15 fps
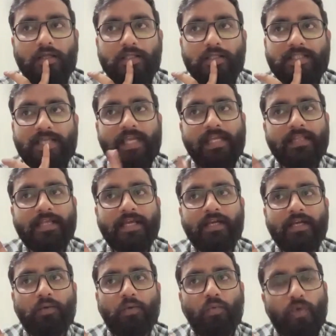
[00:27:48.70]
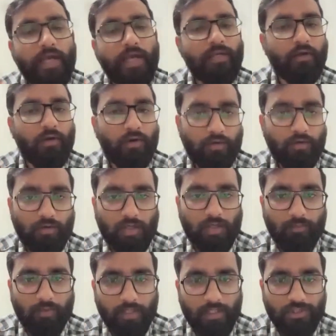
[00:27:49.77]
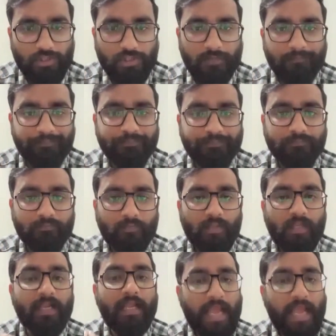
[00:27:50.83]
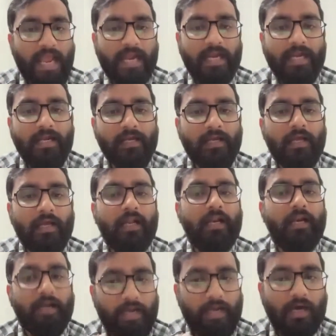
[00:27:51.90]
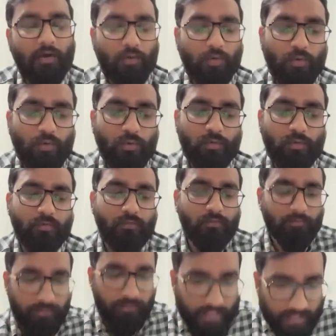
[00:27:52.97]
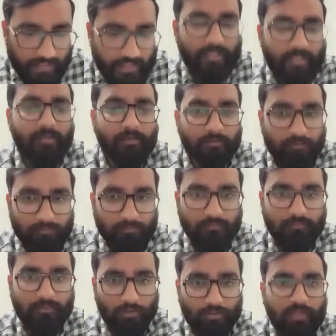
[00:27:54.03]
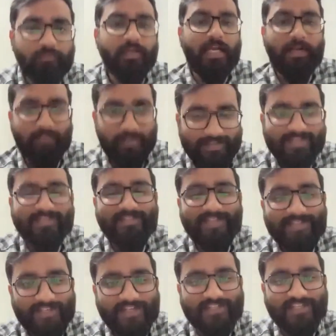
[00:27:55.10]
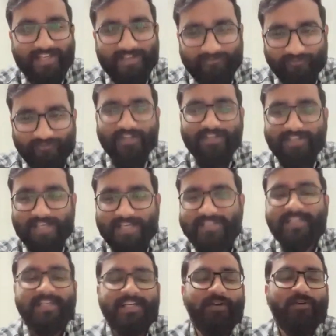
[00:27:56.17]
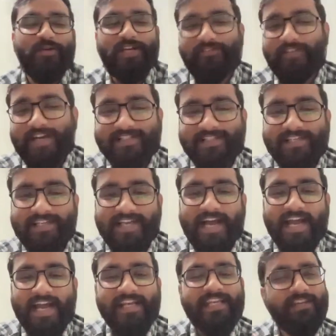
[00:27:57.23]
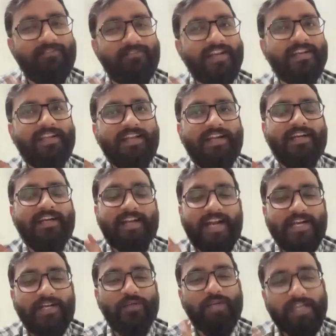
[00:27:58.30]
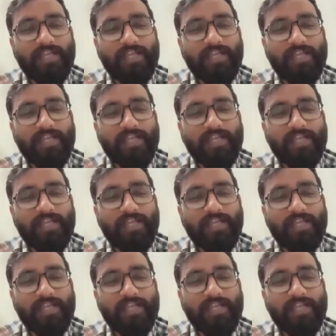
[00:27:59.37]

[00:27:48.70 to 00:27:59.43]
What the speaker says: saying that why you're not talking about Asia. And now that we're having this discussion, once I sit down to revise it, I'll even try to